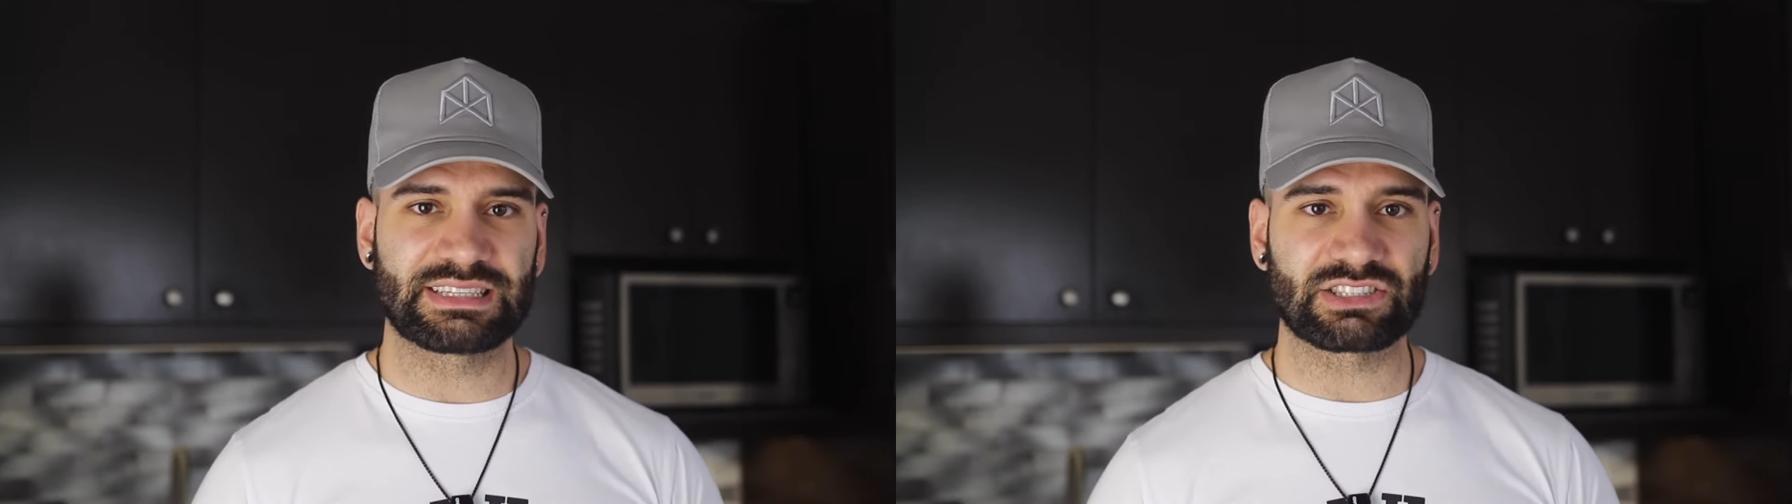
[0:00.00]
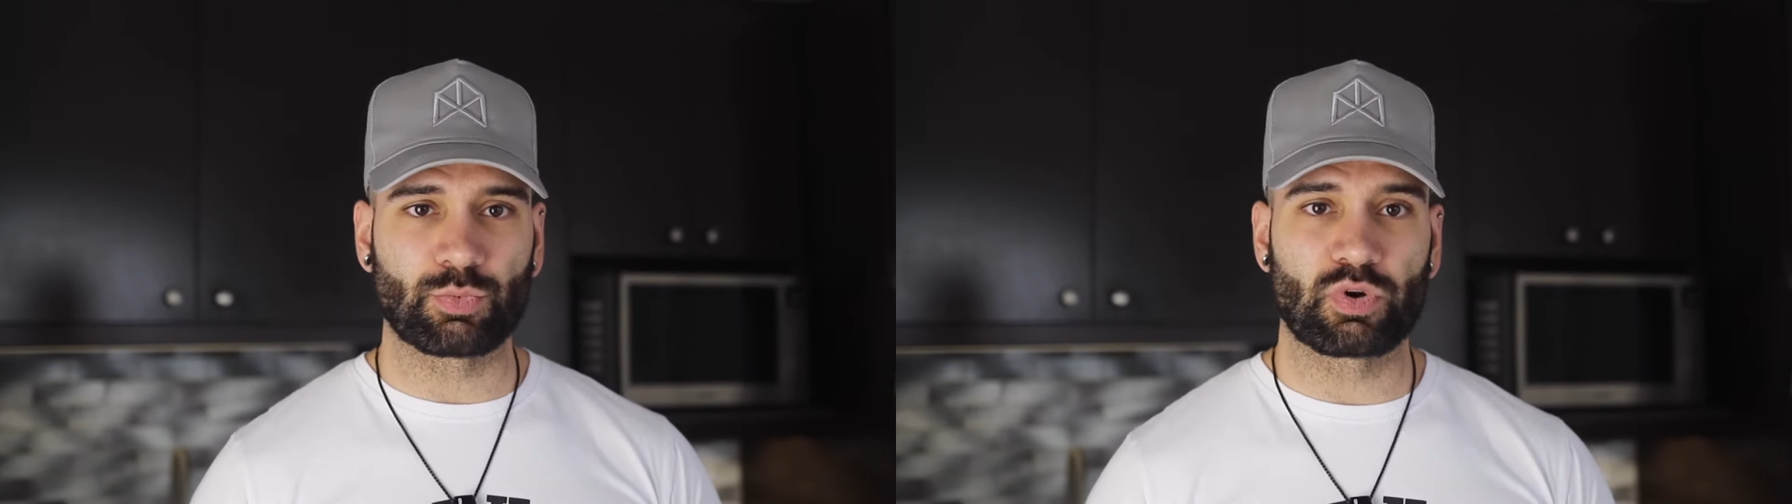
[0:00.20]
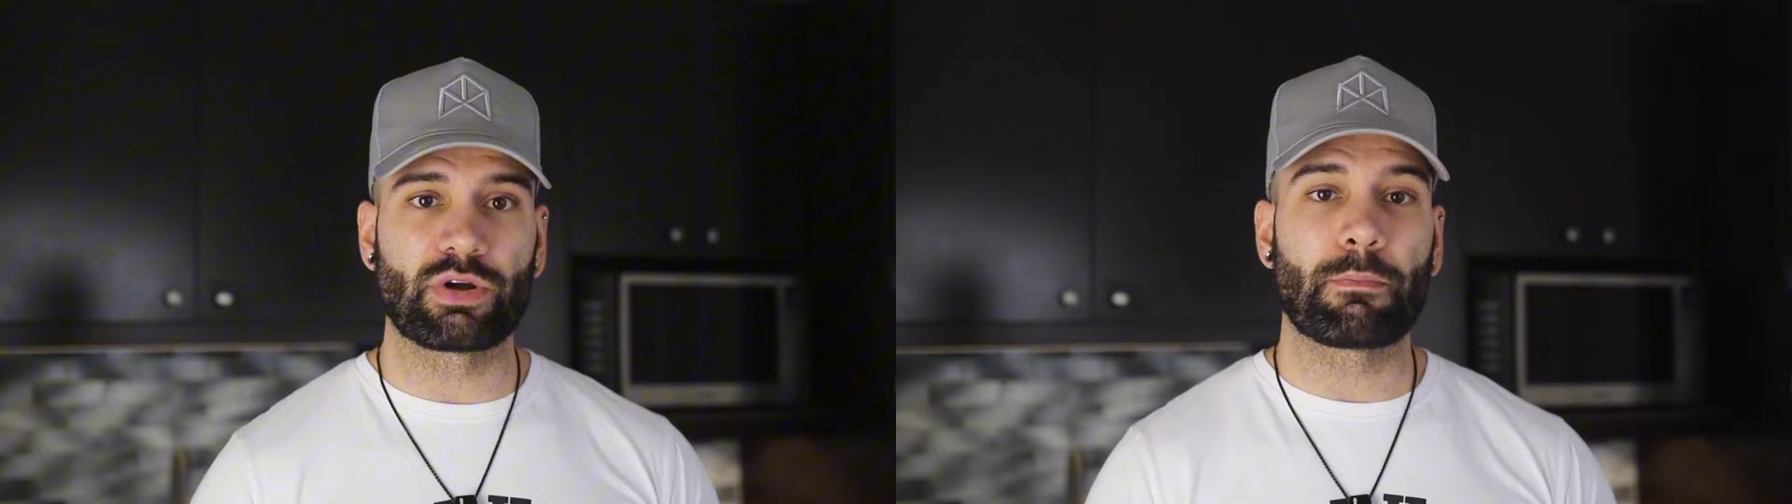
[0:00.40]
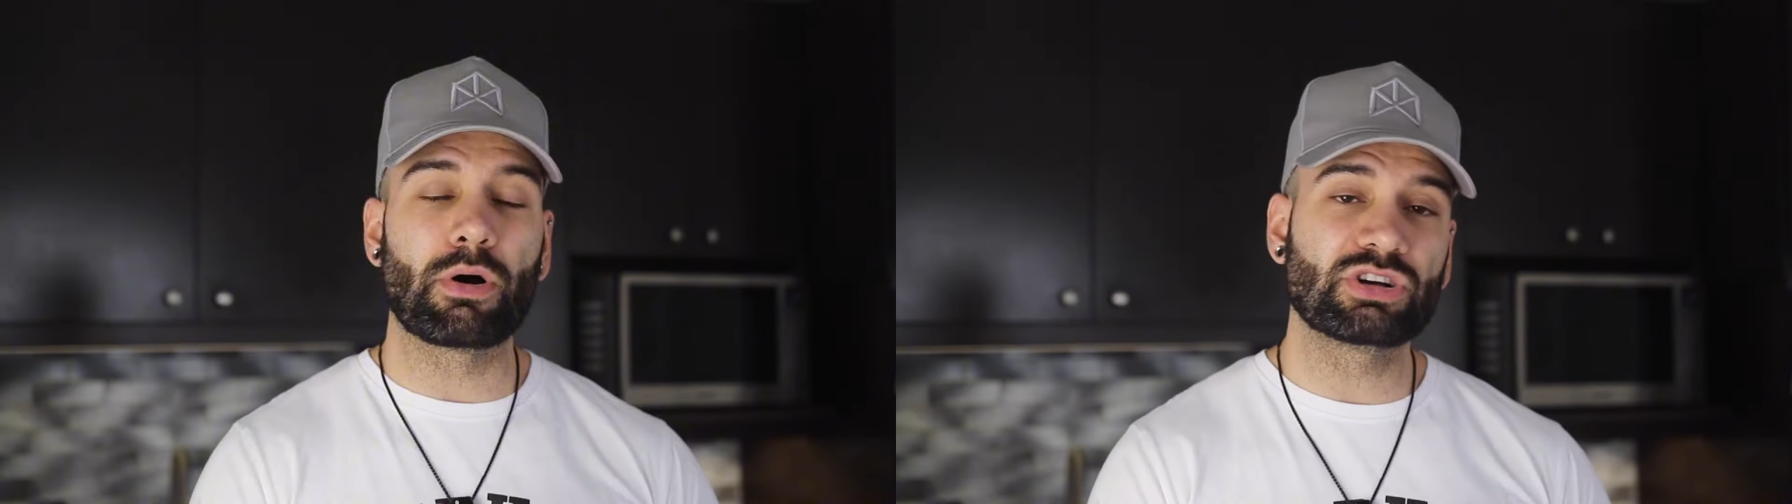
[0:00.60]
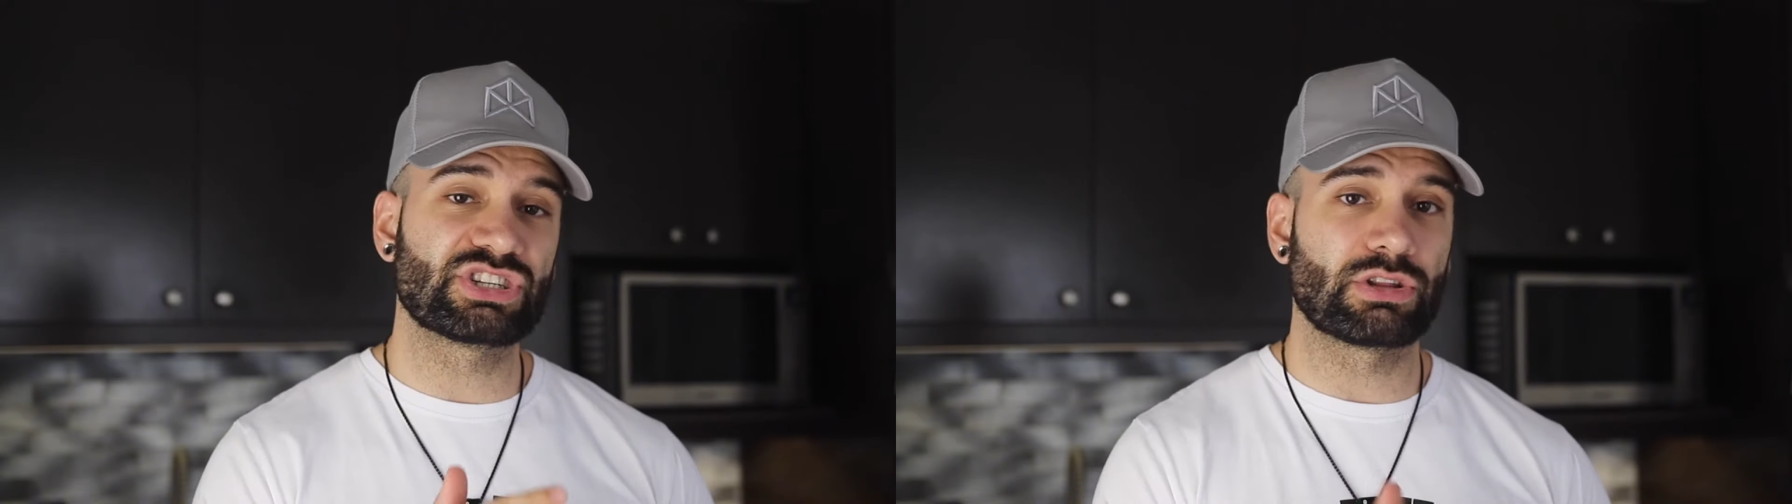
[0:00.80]
session where you're
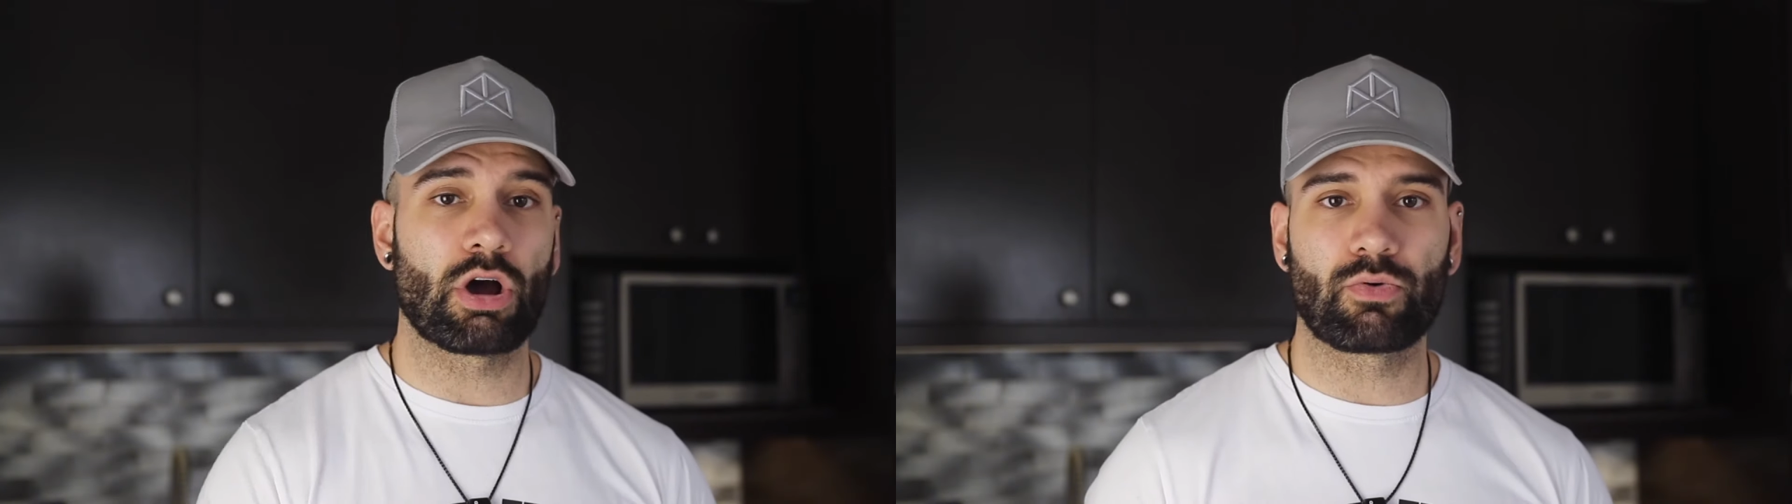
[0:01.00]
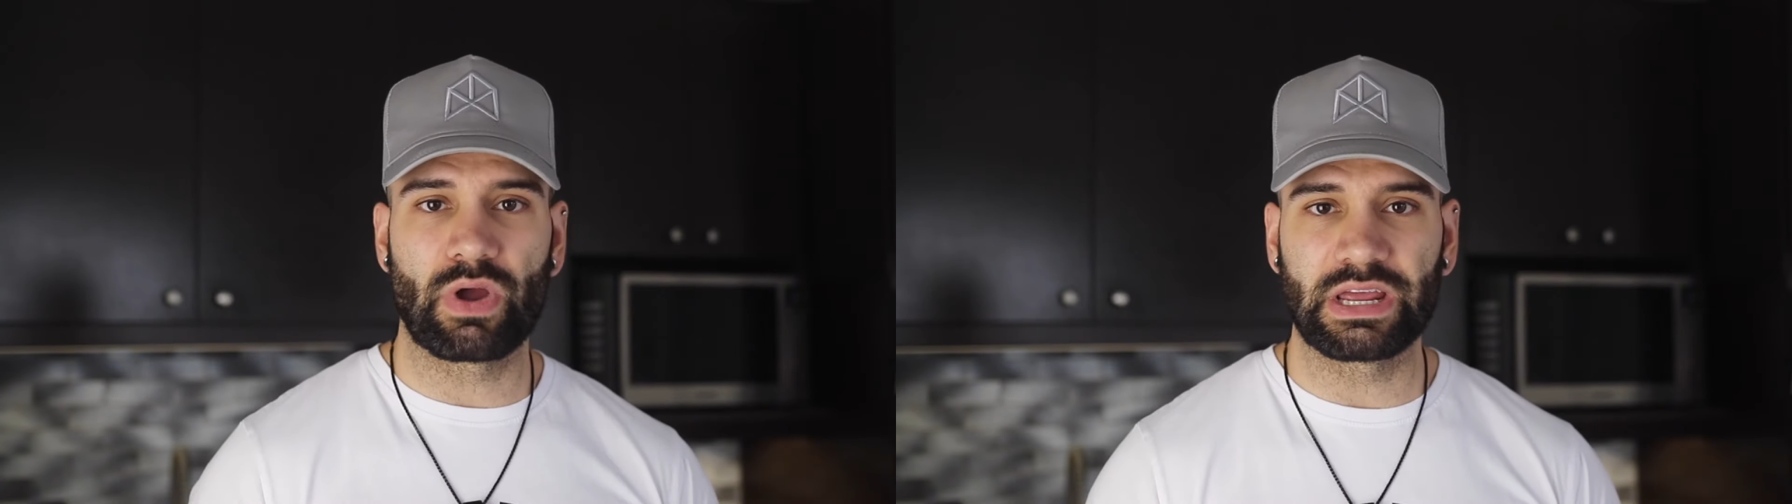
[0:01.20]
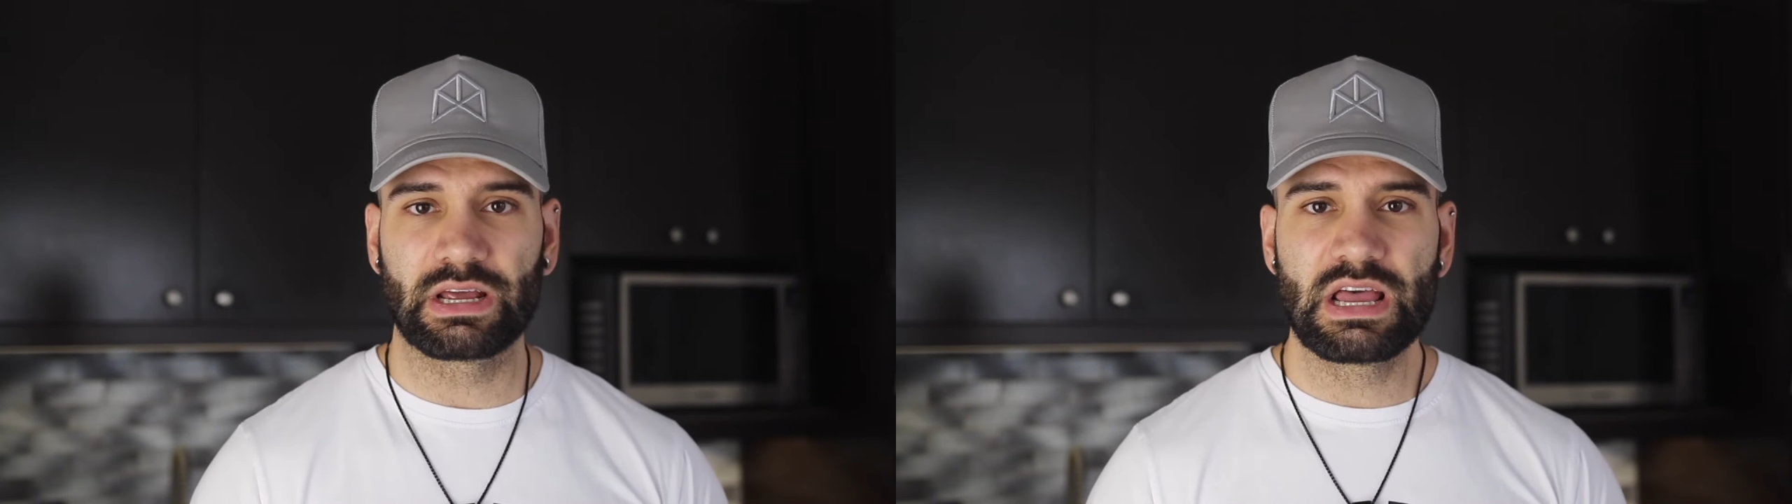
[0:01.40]
pushing the heart rate.